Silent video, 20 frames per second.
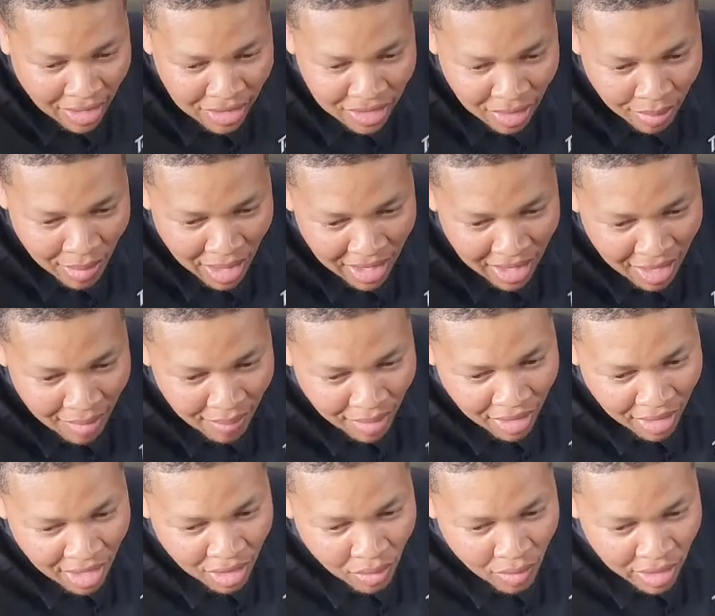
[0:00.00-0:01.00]
Somebody give me a
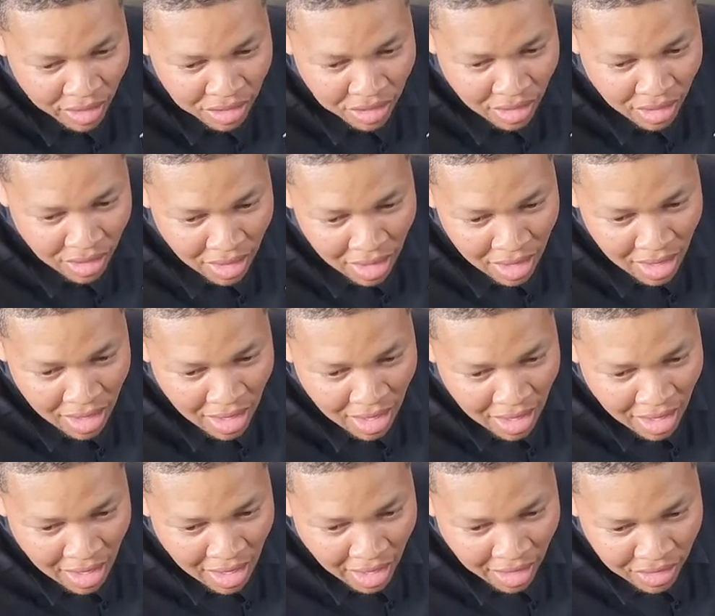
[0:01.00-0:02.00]
good question.
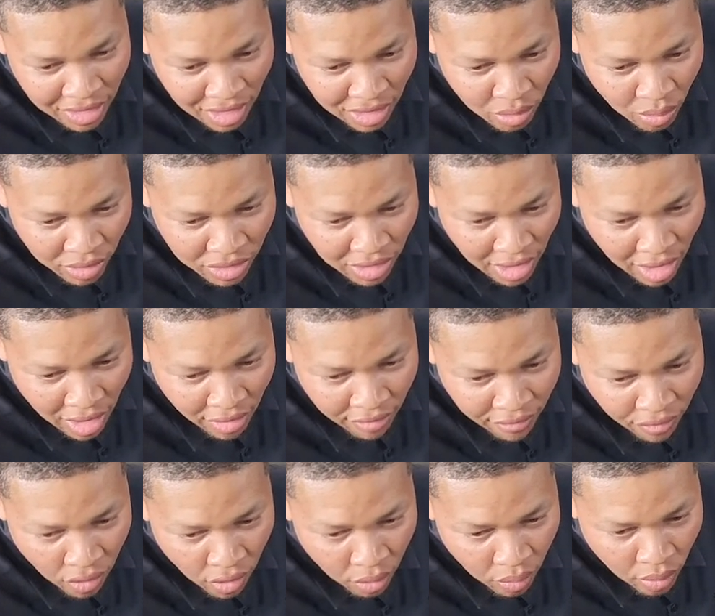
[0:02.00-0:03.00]
I just wish I could
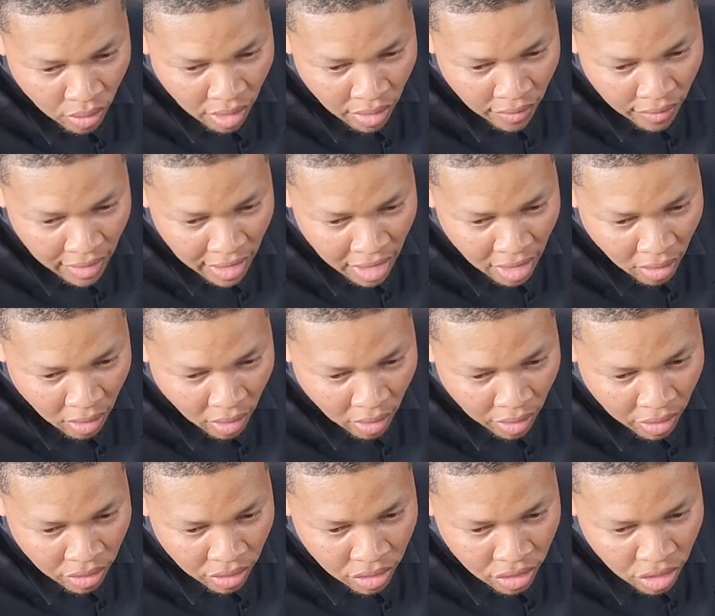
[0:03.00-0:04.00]
afford one. They
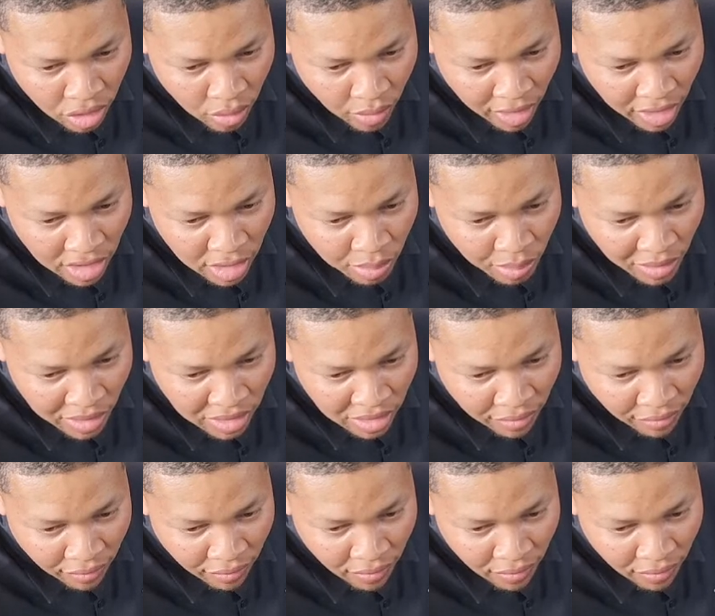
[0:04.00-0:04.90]
are too expensive.